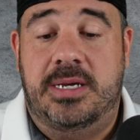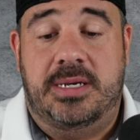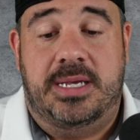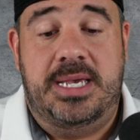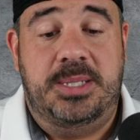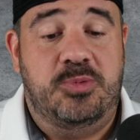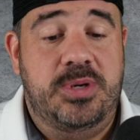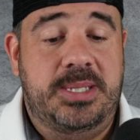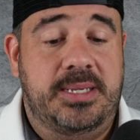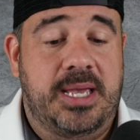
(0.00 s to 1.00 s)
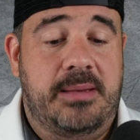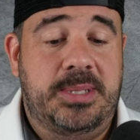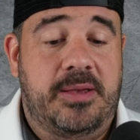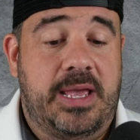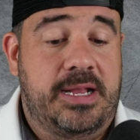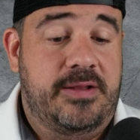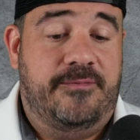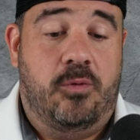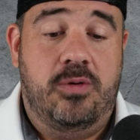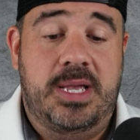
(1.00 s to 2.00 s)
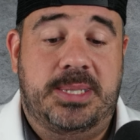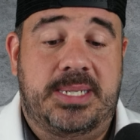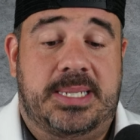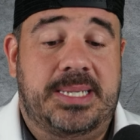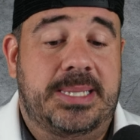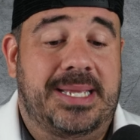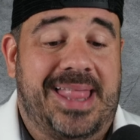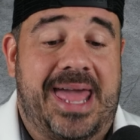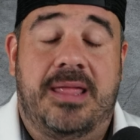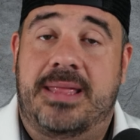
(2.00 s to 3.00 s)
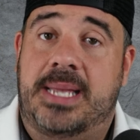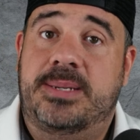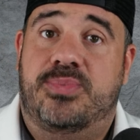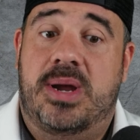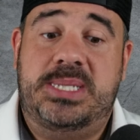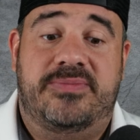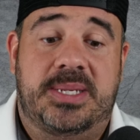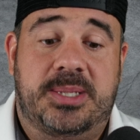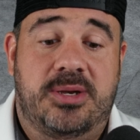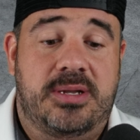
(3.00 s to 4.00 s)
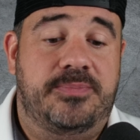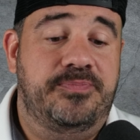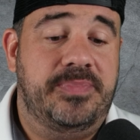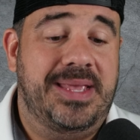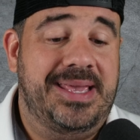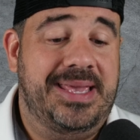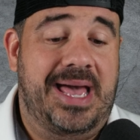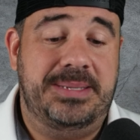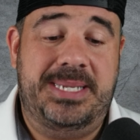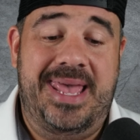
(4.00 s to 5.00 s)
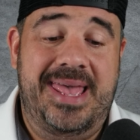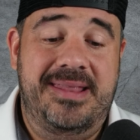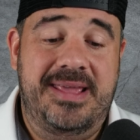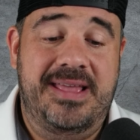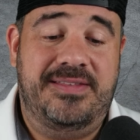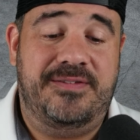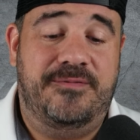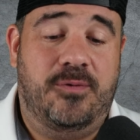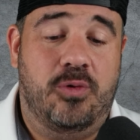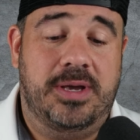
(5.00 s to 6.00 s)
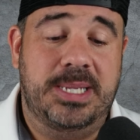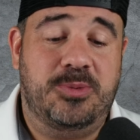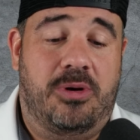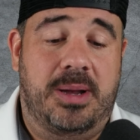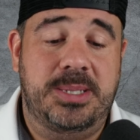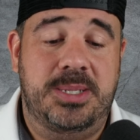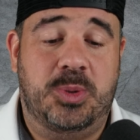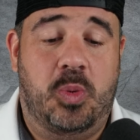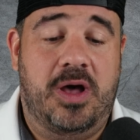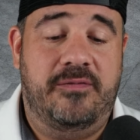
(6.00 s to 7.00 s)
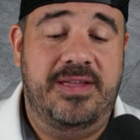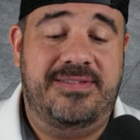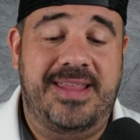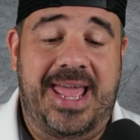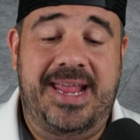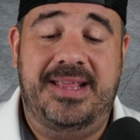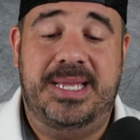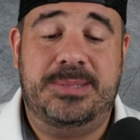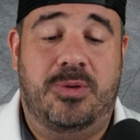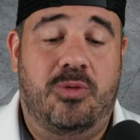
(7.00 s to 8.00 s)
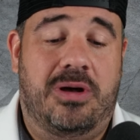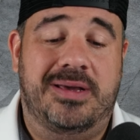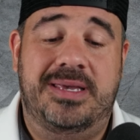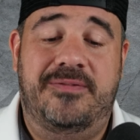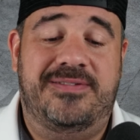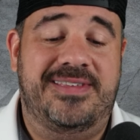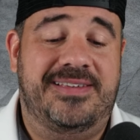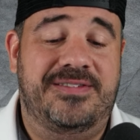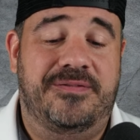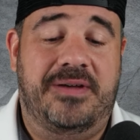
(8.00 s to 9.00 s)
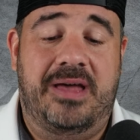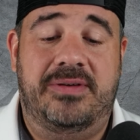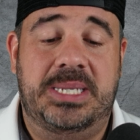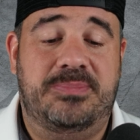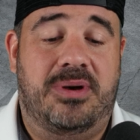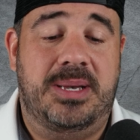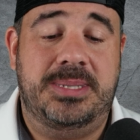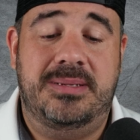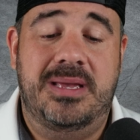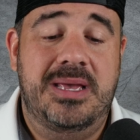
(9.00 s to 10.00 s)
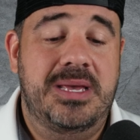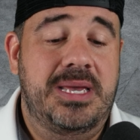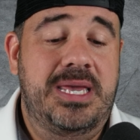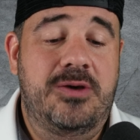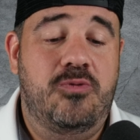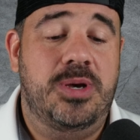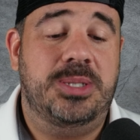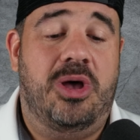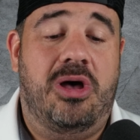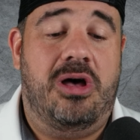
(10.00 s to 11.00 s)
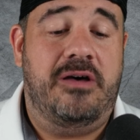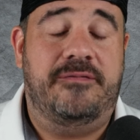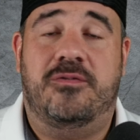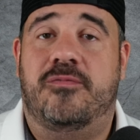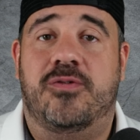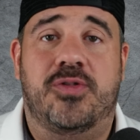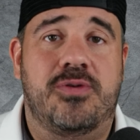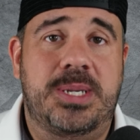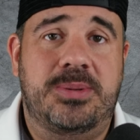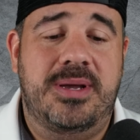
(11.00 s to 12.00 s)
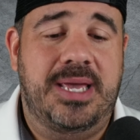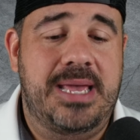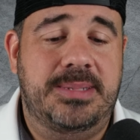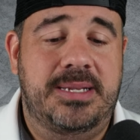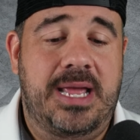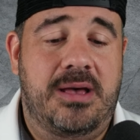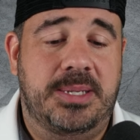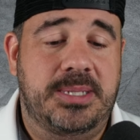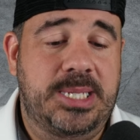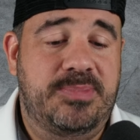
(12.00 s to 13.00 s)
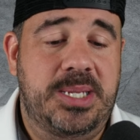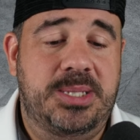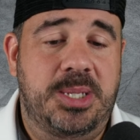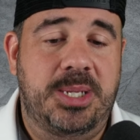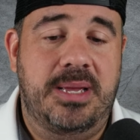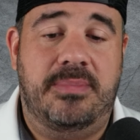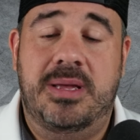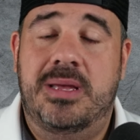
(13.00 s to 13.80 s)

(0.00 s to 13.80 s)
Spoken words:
his recent games, he did four hits, six against Atlanta. That's impressive. That's good. Got 10 hits and four against Washington, 12 hits and eight against Milwaukee, six and five against Boston. He was awful for three straight games, and now all of a sudden he's pitching the gym.